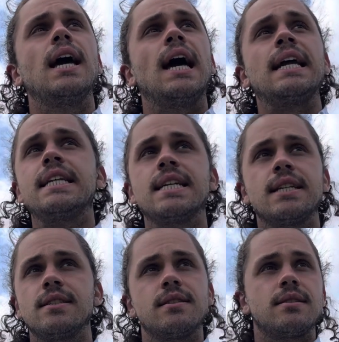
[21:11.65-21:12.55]
And I
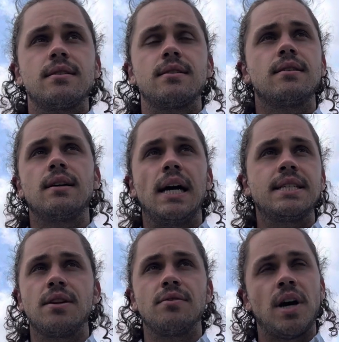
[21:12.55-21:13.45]
didn't
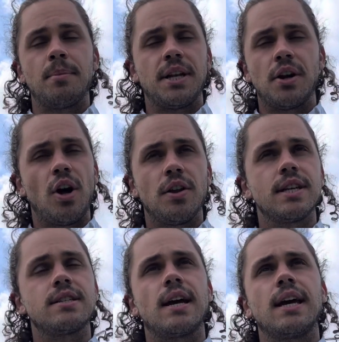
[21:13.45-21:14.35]
vomit at all
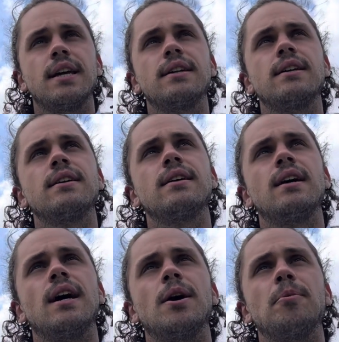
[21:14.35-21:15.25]
this night.
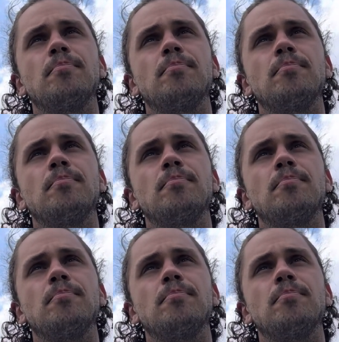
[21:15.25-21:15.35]
I